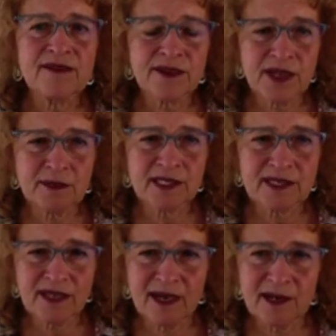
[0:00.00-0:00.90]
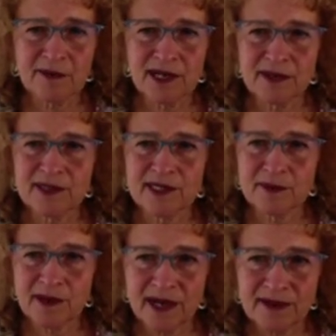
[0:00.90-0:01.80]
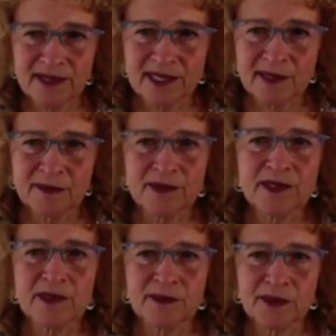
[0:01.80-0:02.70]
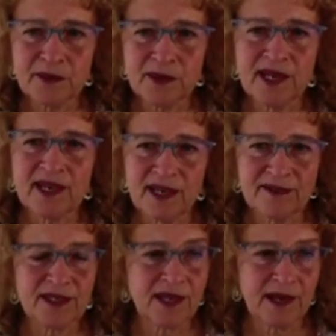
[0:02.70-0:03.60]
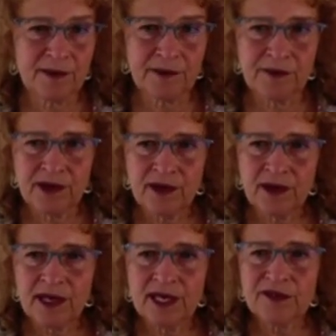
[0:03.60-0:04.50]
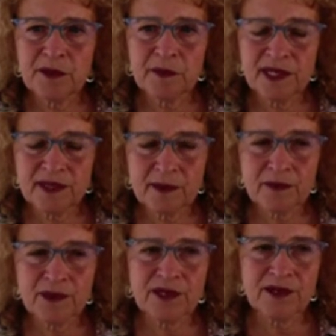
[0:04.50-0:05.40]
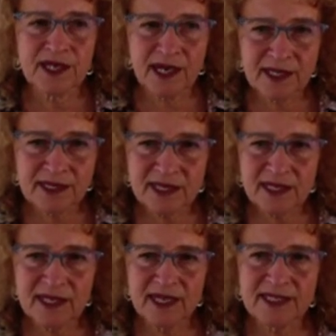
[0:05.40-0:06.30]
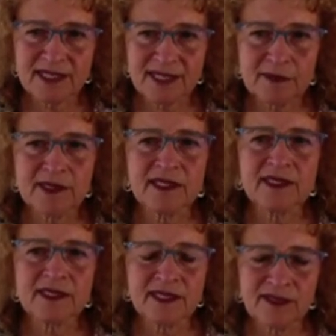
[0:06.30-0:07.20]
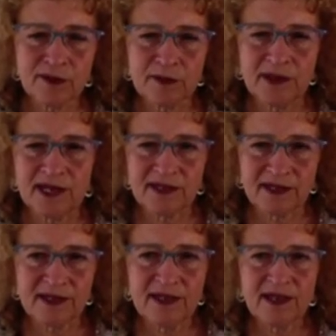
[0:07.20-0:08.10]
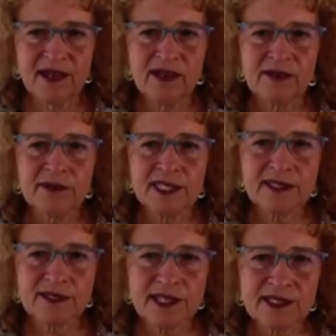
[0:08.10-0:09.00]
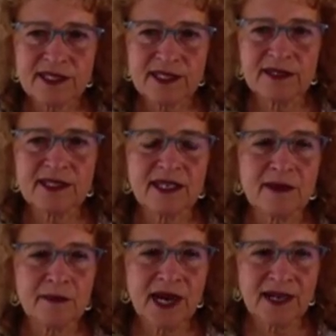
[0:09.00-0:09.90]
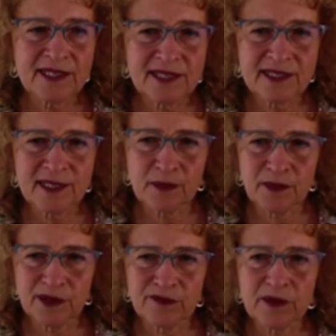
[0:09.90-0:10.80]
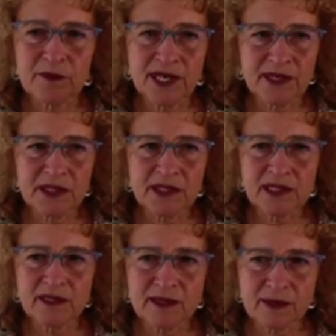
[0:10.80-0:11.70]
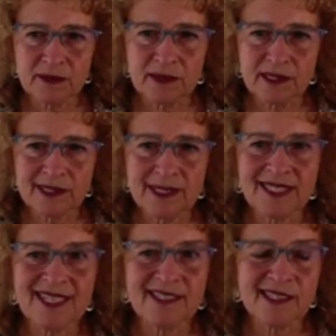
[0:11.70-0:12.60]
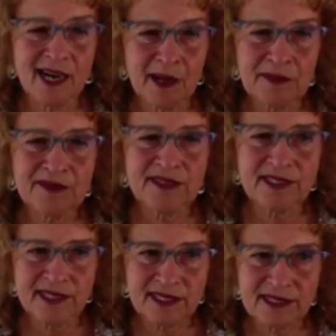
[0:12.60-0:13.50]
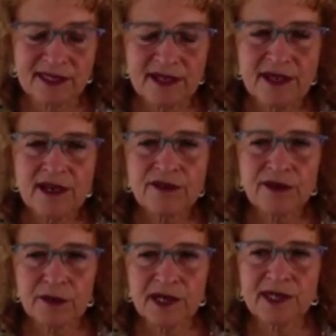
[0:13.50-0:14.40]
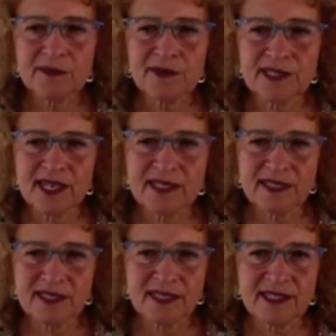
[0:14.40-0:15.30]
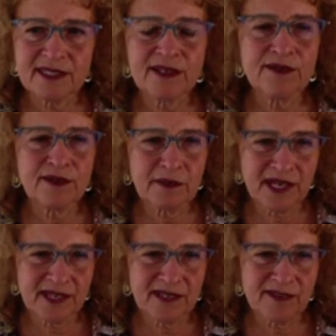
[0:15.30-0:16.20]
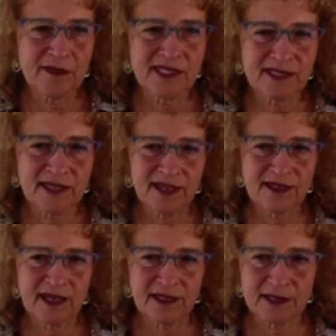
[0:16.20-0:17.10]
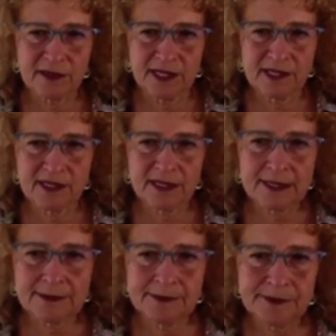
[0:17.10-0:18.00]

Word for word: for them to talk about what is bothering them, you'll be way ahead of the game. If you meet them with curiosity and acceptance, even better. Research has shown that compassionate support from parents and schools is at the top of the list for what can protect these kids from negative mental health consequences.